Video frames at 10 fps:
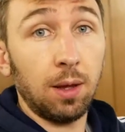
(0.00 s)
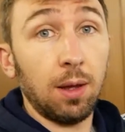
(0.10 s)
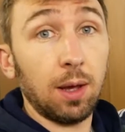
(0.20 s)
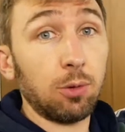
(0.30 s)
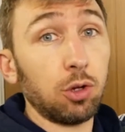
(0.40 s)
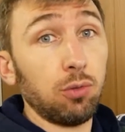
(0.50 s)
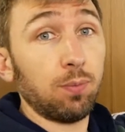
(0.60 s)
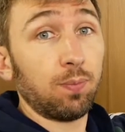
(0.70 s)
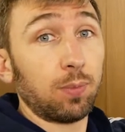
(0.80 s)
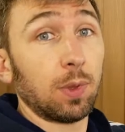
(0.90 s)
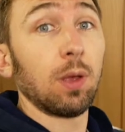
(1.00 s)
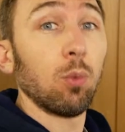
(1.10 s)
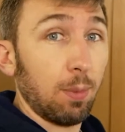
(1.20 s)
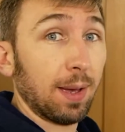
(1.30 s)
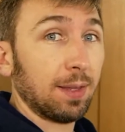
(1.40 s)
Howdy,
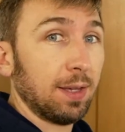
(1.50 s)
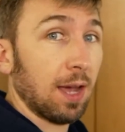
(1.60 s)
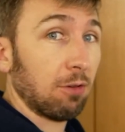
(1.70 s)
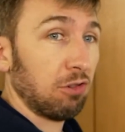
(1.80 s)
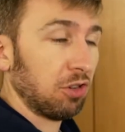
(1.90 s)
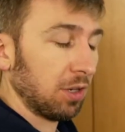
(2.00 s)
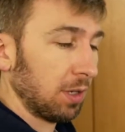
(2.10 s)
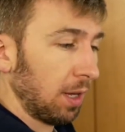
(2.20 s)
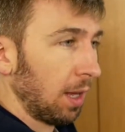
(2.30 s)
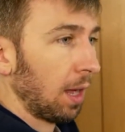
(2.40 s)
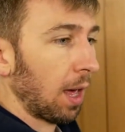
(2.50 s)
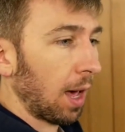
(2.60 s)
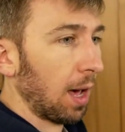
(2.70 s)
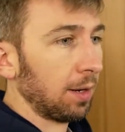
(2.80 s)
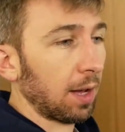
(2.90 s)
we're back in the garage,
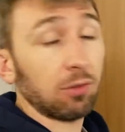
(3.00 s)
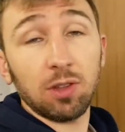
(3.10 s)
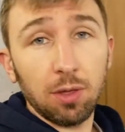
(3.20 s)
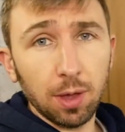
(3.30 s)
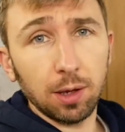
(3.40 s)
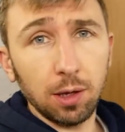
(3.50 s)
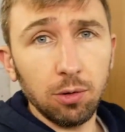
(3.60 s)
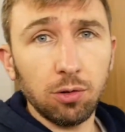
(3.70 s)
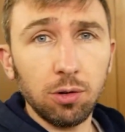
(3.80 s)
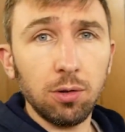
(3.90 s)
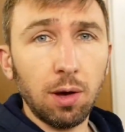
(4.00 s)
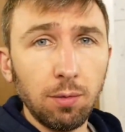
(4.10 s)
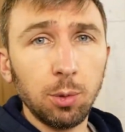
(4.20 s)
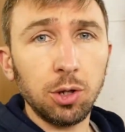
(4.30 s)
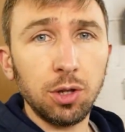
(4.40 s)
and I have to say thank you to
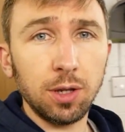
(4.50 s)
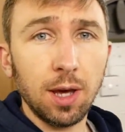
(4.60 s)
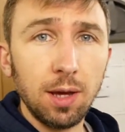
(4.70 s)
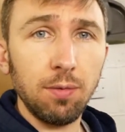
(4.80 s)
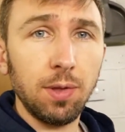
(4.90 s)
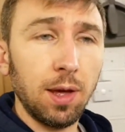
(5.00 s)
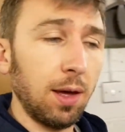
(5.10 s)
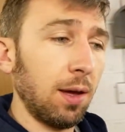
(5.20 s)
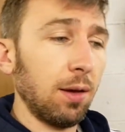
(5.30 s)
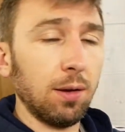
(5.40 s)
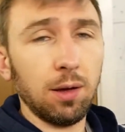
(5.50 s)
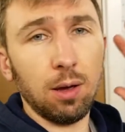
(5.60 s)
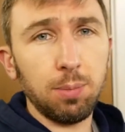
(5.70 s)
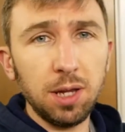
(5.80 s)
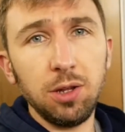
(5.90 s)
everybody that gave their
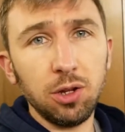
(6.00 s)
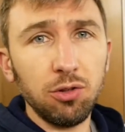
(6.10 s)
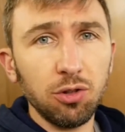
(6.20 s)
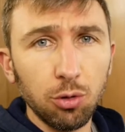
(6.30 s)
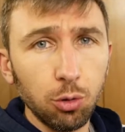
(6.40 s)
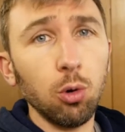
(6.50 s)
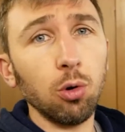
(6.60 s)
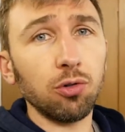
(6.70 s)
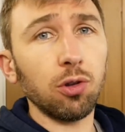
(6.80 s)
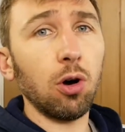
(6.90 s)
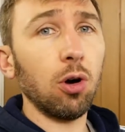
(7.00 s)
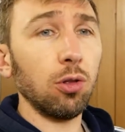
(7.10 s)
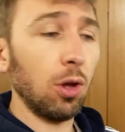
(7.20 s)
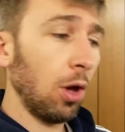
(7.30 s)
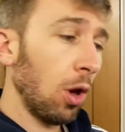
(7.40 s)
opinions and thoughts on
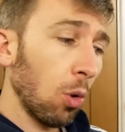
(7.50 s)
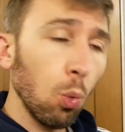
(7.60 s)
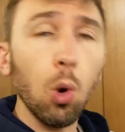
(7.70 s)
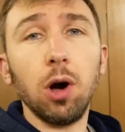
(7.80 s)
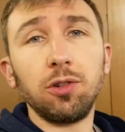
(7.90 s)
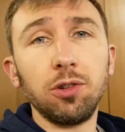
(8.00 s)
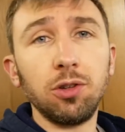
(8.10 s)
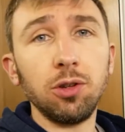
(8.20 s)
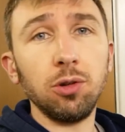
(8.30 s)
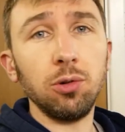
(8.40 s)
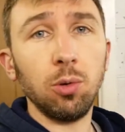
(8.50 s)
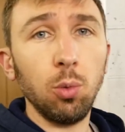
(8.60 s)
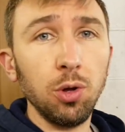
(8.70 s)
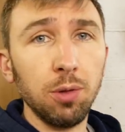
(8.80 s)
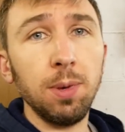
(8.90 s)
what I should do
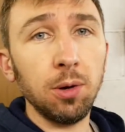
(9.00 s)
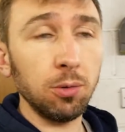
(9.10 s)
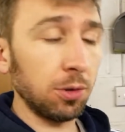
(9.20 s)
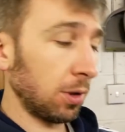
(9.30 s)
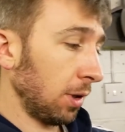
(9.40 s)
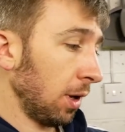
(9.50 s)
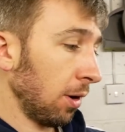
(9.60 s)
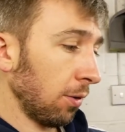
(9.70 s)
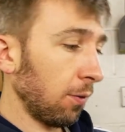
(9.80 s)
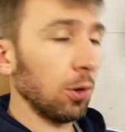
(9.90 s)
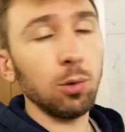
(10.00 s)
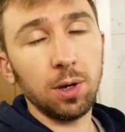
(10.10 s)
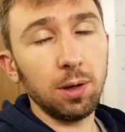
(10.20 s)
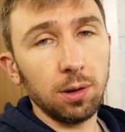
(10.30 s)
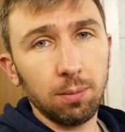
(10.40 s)
with the build
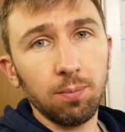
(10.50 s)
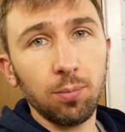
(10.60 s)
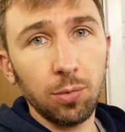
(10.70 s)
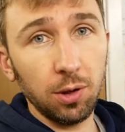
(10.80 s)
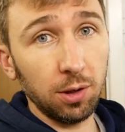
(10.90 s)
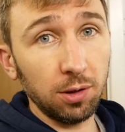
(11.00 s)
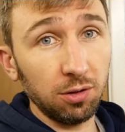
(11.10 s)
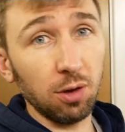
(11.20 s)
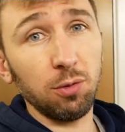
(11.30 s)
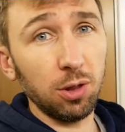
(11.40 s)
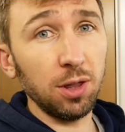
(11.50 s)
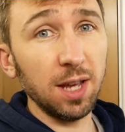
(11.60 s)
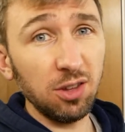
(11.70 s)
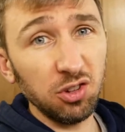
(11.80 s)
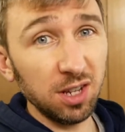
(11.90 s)
following the discovery that the
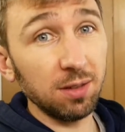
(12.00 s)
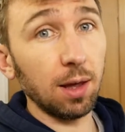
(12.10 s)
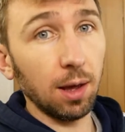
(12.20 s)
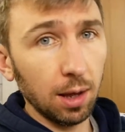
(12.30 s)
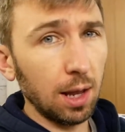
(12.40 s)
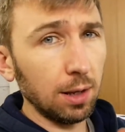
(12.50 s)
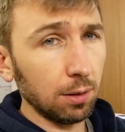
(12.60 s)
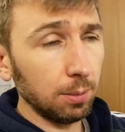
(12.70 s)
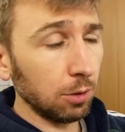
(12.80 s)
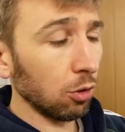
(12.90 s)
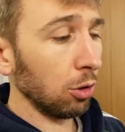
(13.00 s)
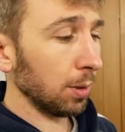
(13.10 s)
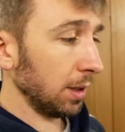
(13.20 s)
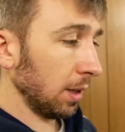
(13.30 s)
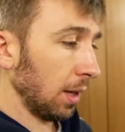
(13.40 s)
engine is a little bit ropey.